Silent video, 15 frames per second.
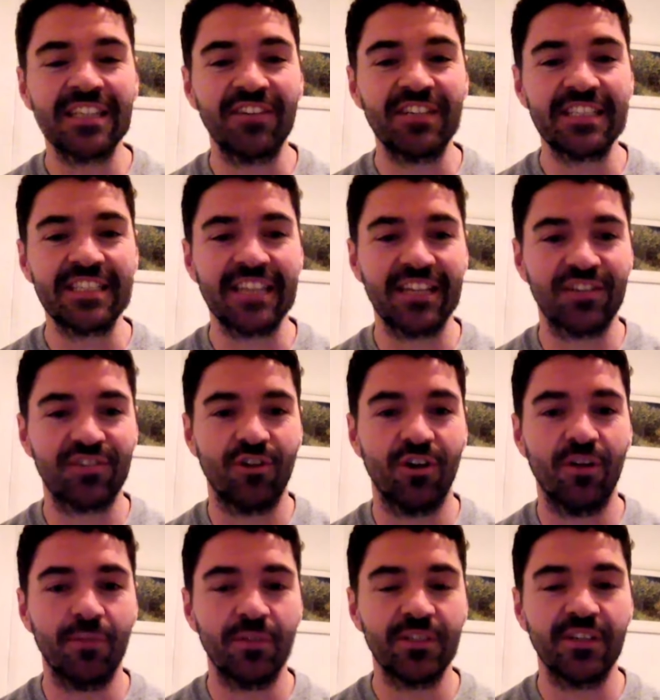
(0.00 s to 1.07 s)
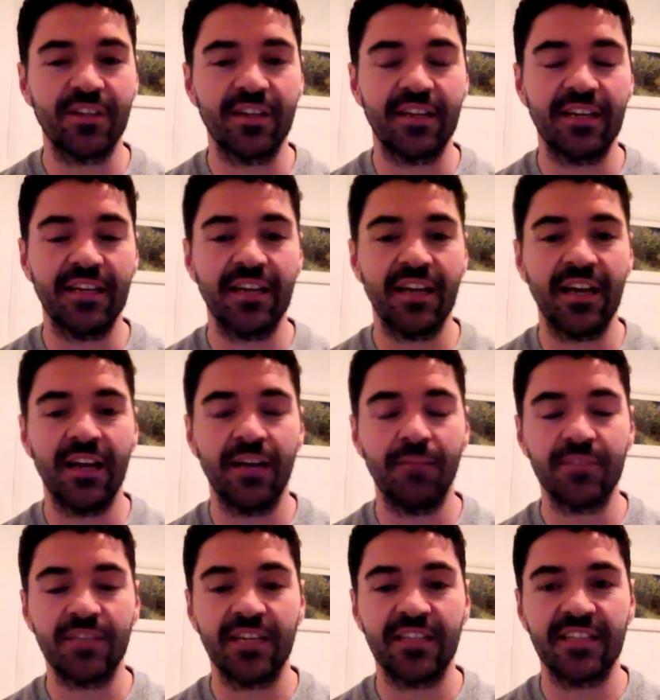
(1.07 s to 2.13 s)
to stay strong, but certainly um, to,
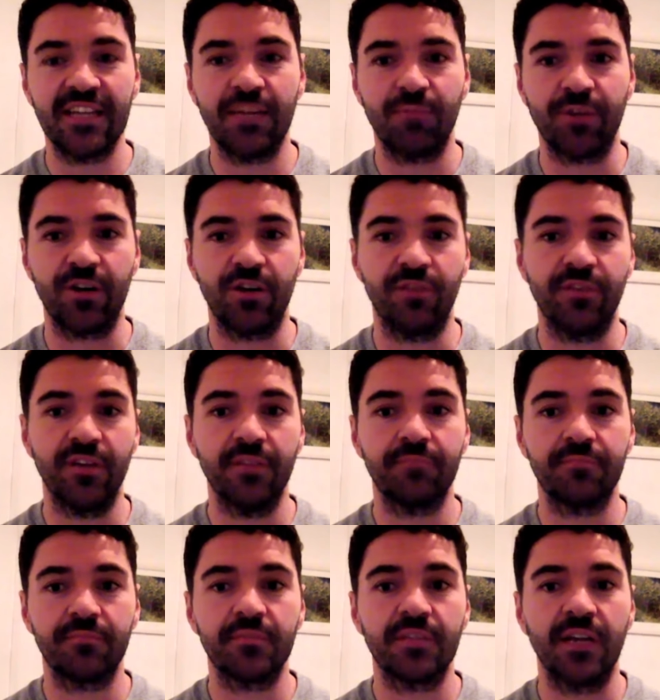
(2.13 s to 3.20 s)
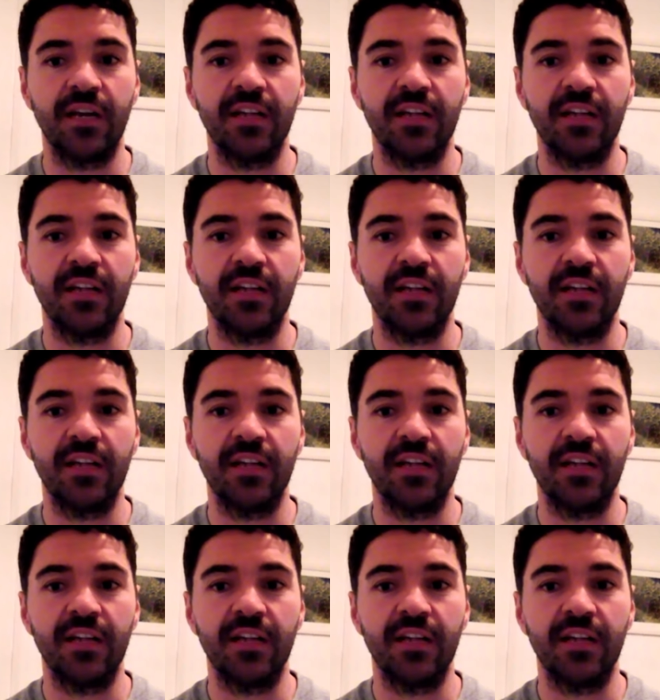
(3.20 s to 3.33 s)
to help recover. Uh, yeah. Mm-hmm.